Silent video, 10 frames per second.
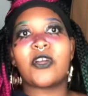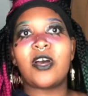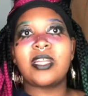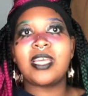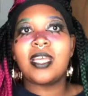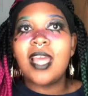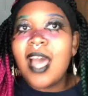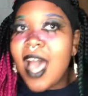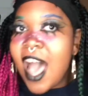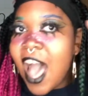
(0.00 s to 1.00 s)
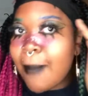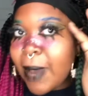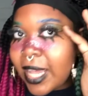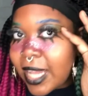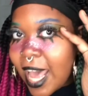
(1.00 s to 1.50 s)
it. I have my
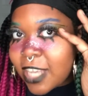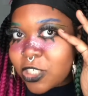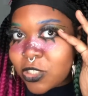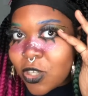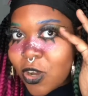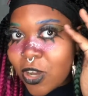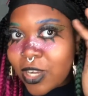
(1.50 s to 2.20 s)
lashes on.